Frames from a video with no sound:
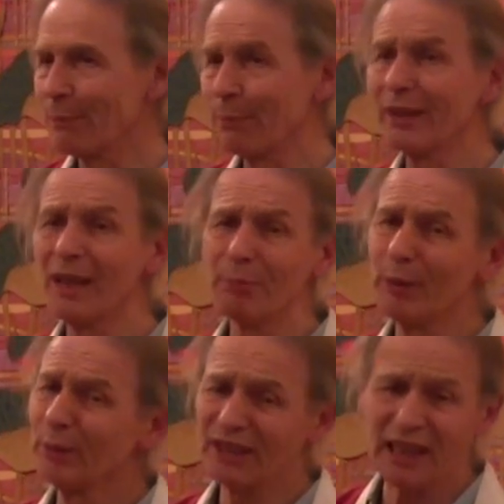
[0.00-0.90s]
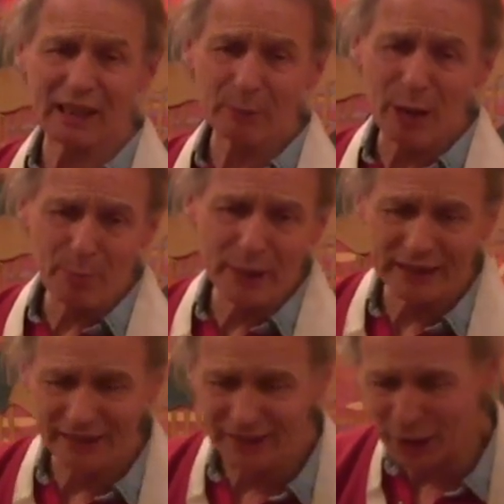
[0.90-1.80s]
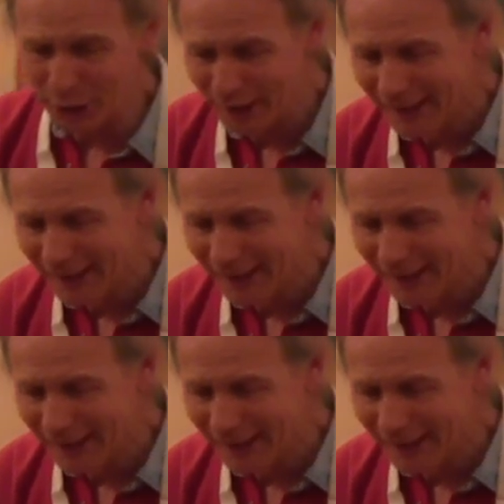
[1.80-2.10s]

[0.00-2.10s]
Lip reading: But then people say that about me. So